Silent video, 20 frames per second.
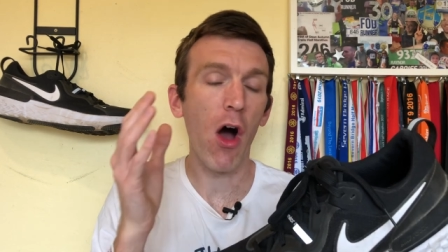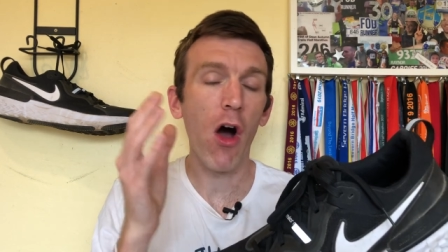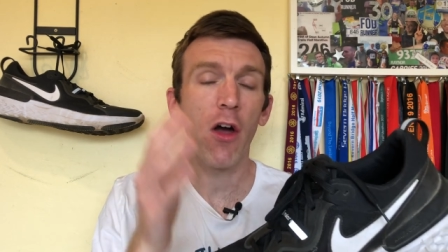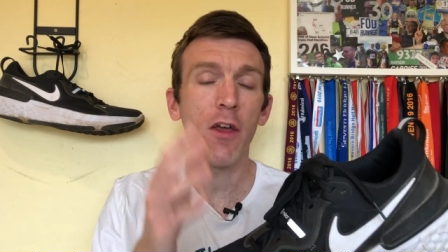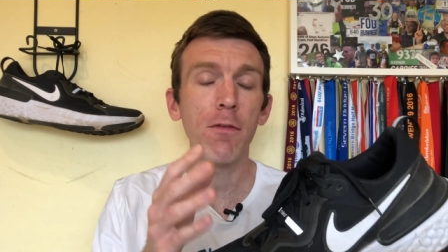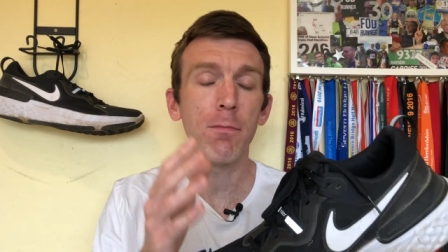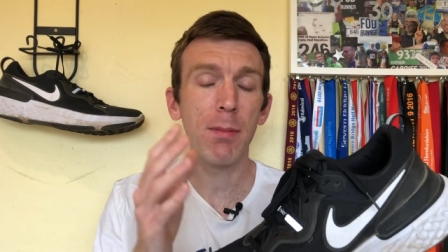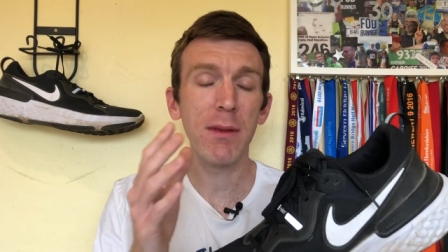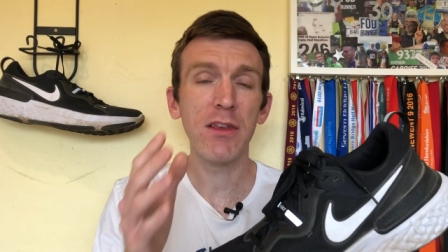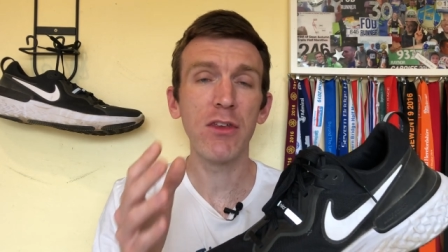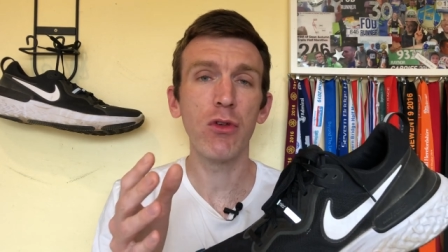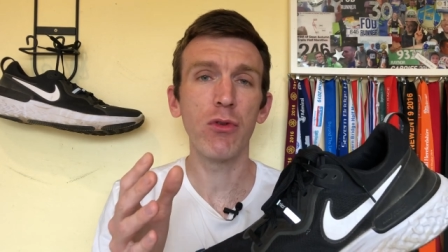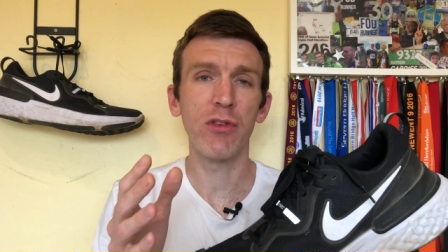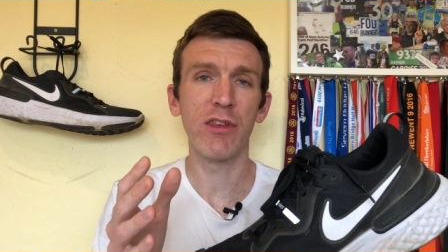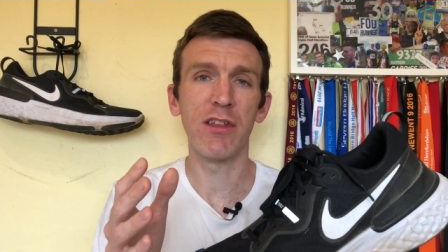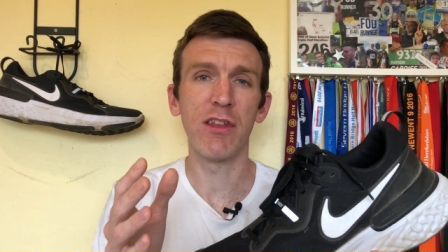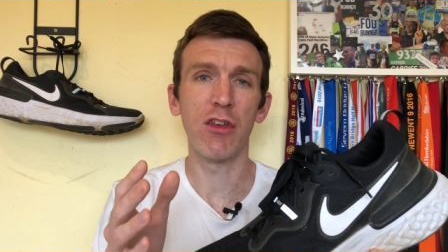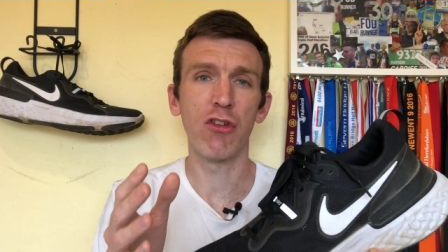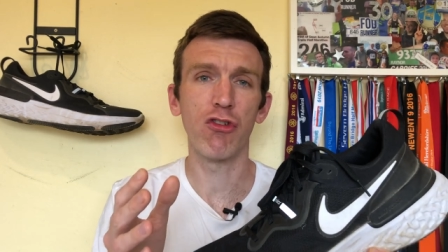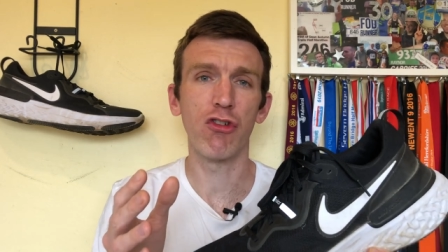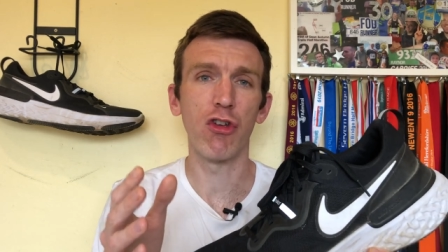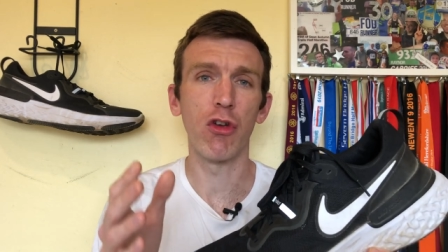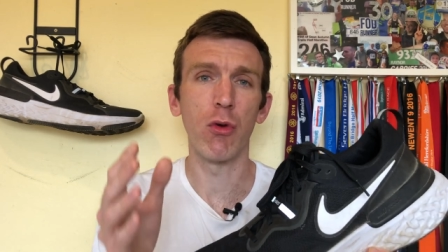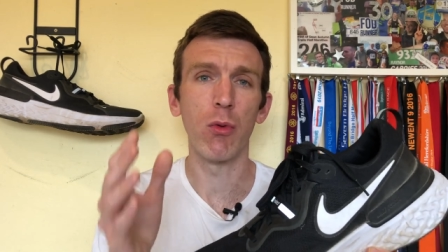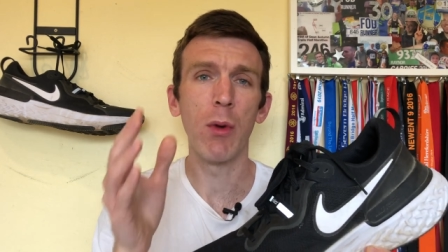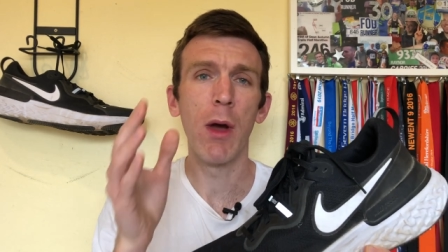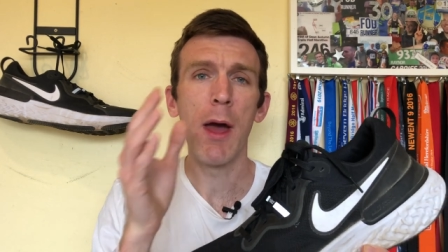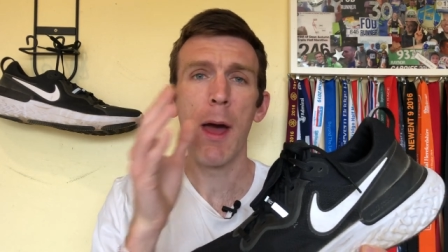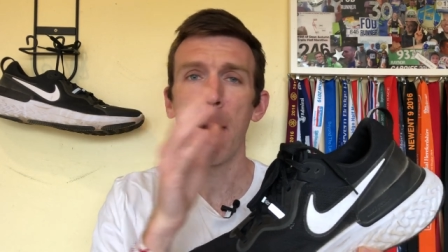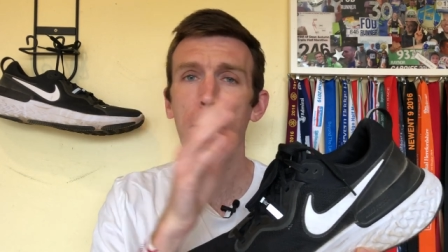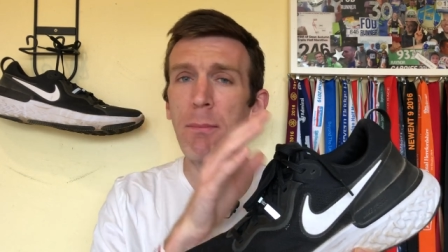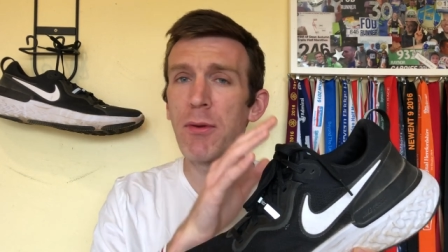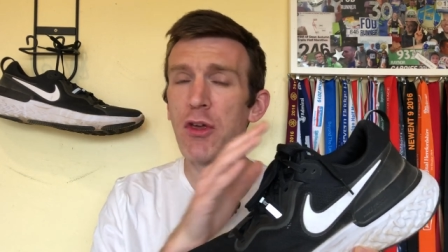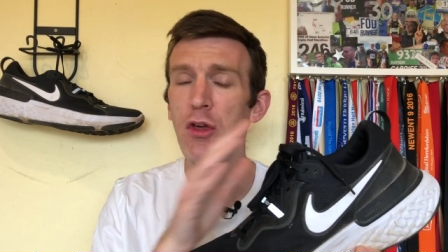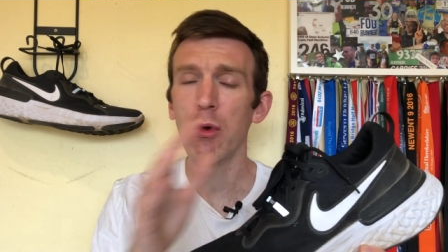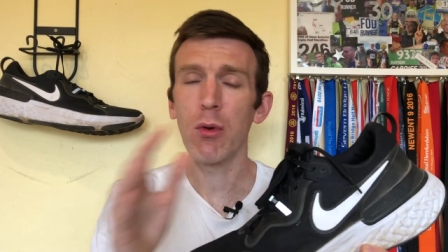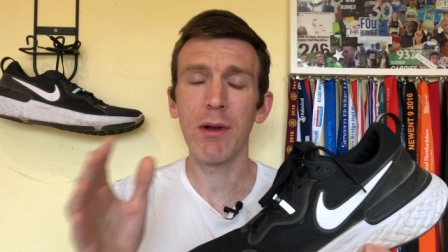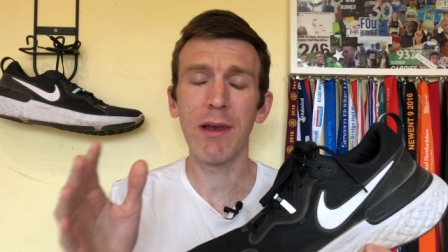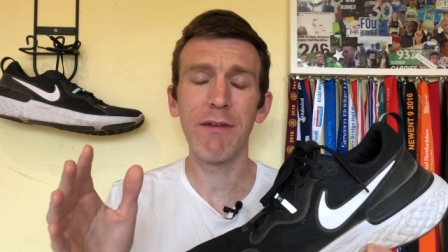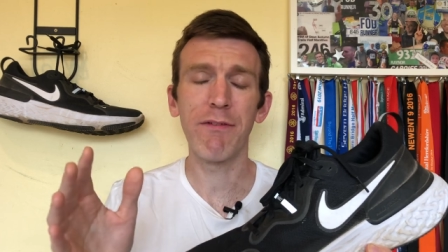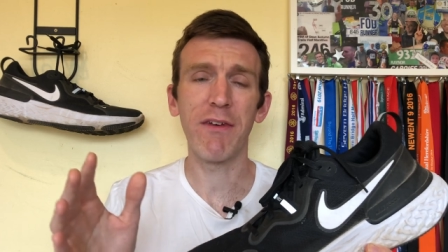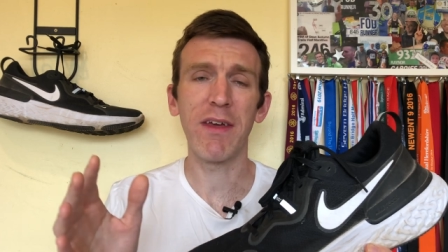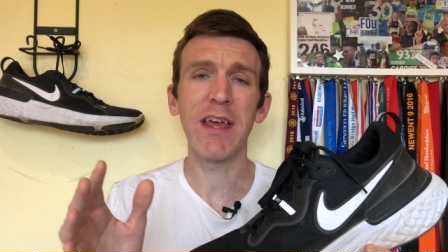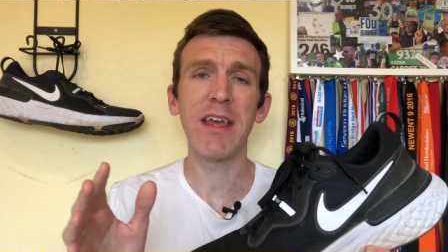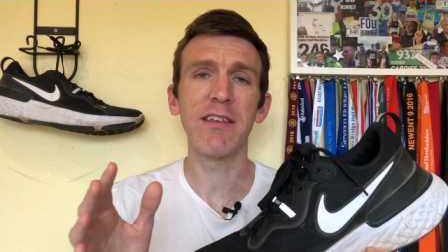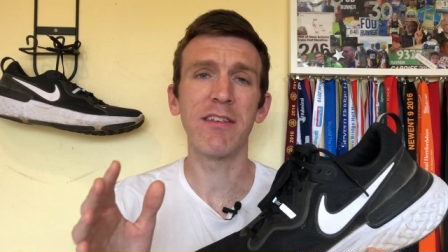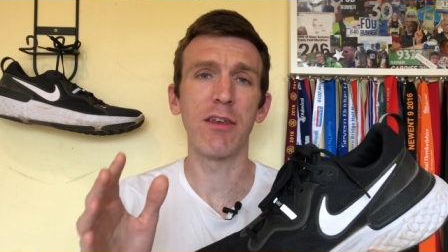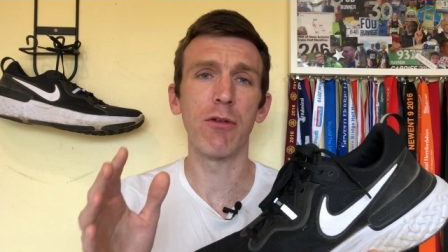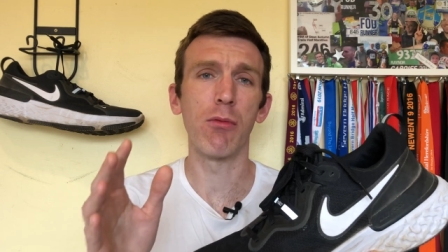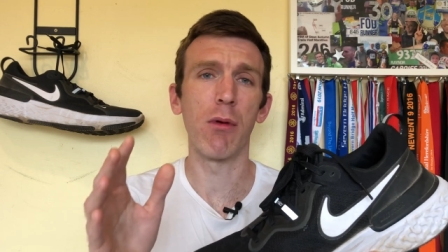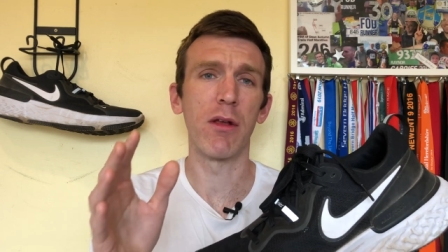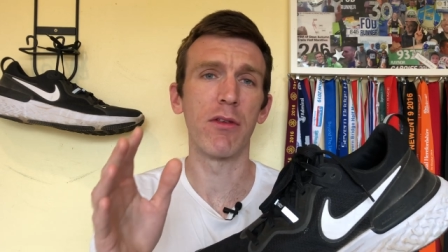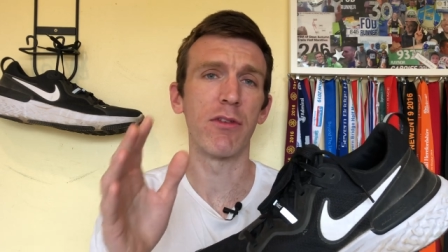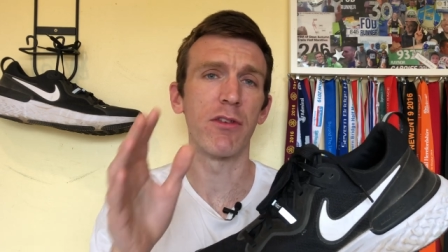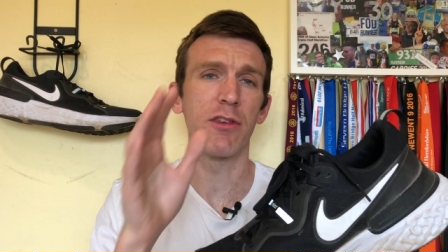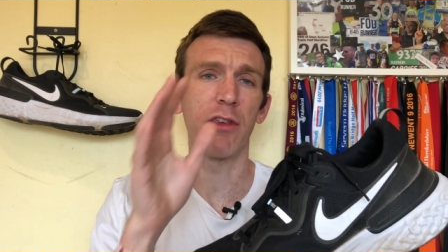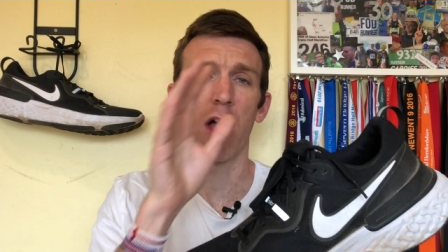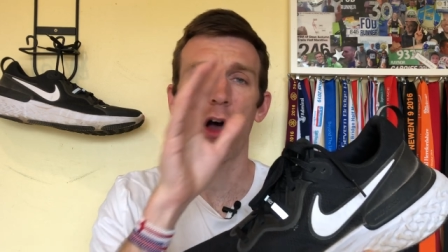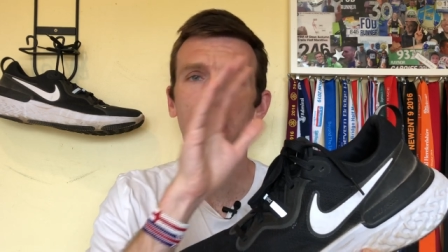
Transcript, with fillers: I've been using this shoe purely for easy runs.